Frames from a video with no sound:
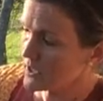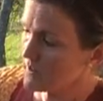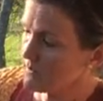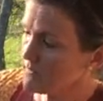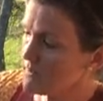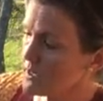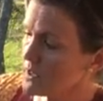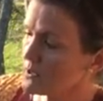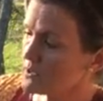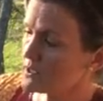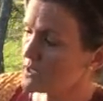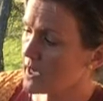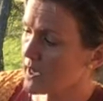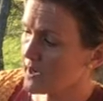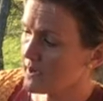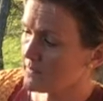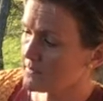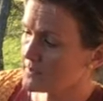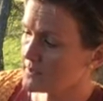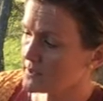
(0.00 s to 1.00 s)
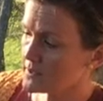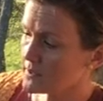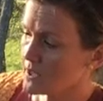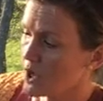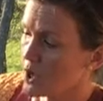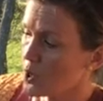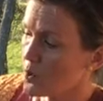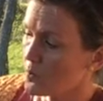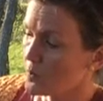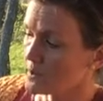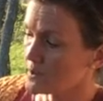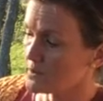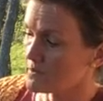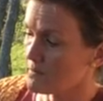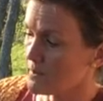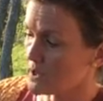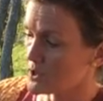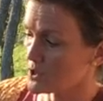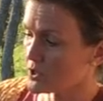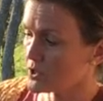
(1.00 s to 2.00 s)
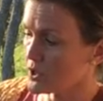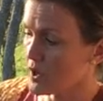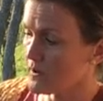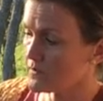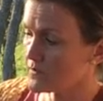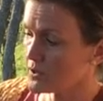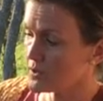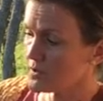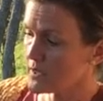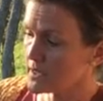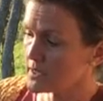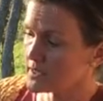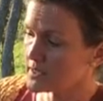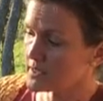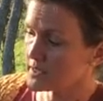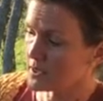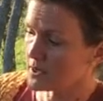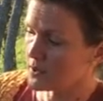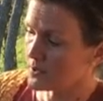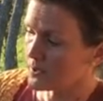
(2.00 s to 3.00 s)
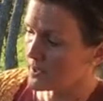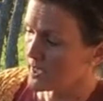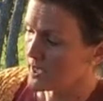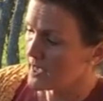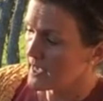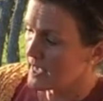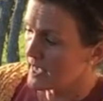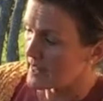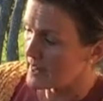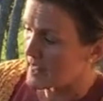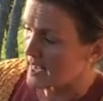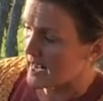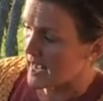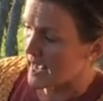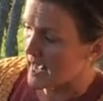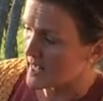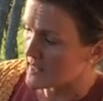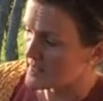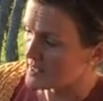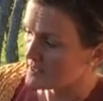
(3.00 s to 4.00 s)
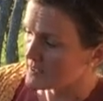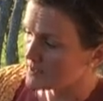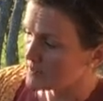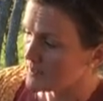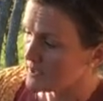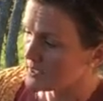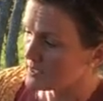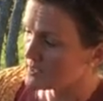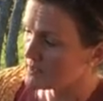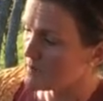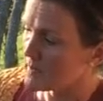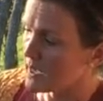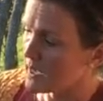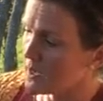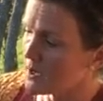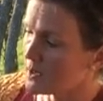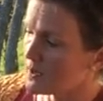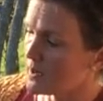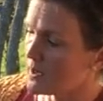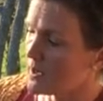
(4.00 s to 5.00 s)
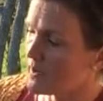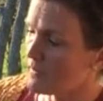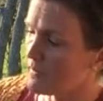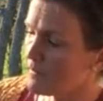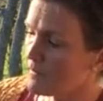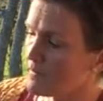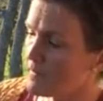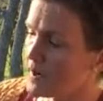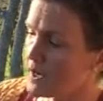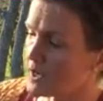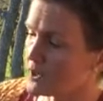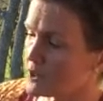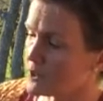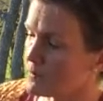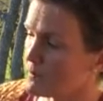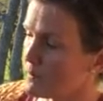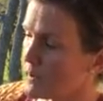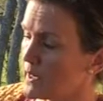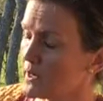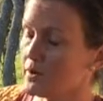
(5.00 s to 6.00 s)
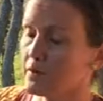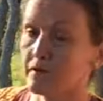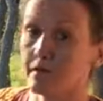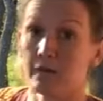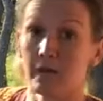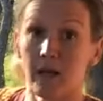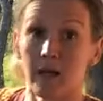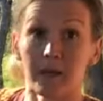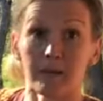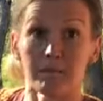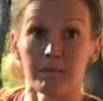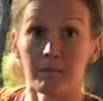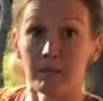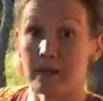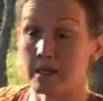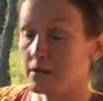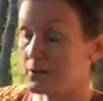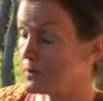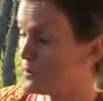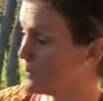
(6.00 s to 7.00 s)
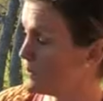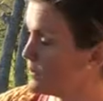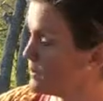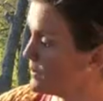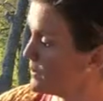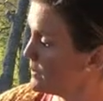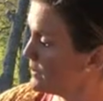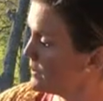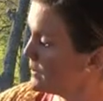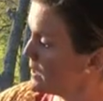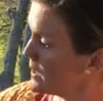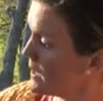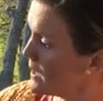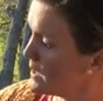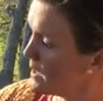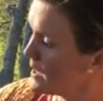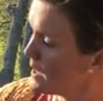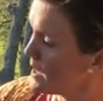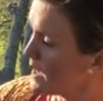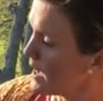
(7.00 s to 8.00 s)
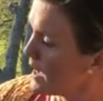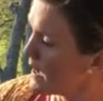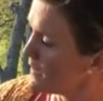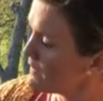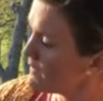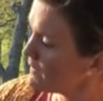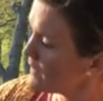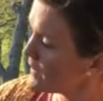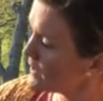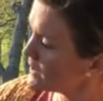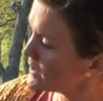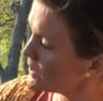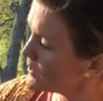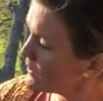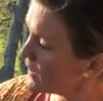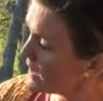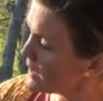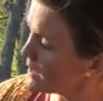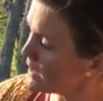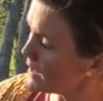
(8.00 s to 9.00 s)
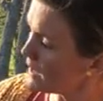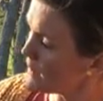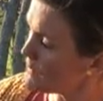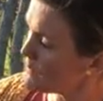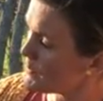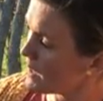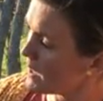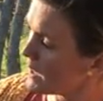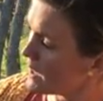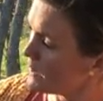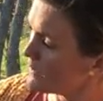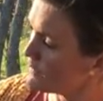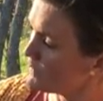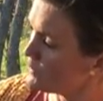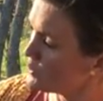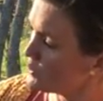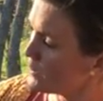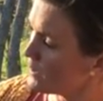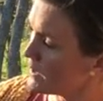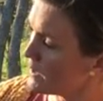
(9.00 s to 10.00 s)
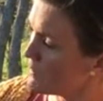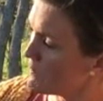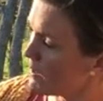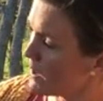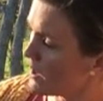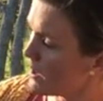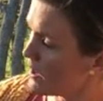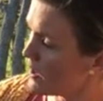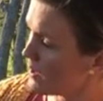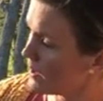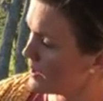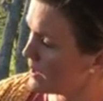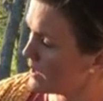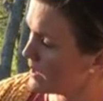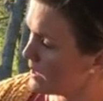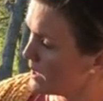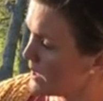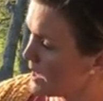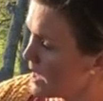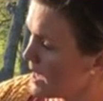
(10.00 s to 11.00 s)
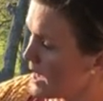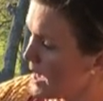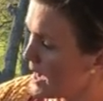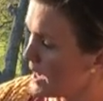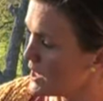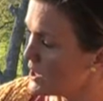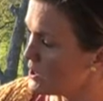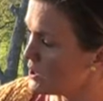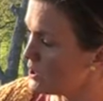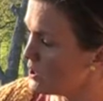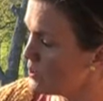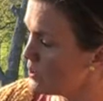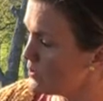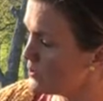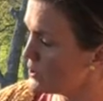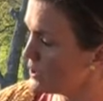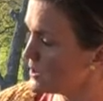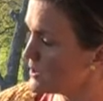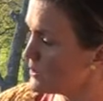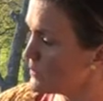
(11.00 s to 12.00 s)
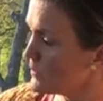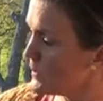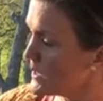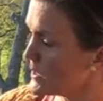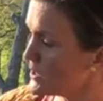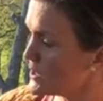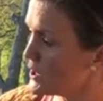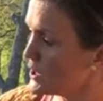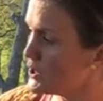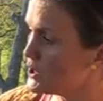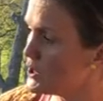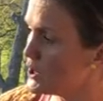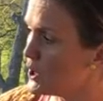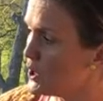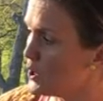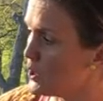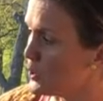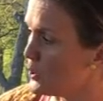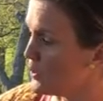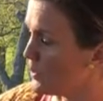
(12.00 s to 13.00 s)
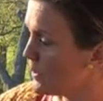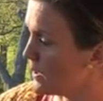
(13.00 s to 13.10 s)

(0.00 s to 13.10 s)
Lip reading: their tufts was much softer than silk, and they had the sweet smell of fresh butterfly milk. I felt a great leaping of joy in my heart. I knew just what to do.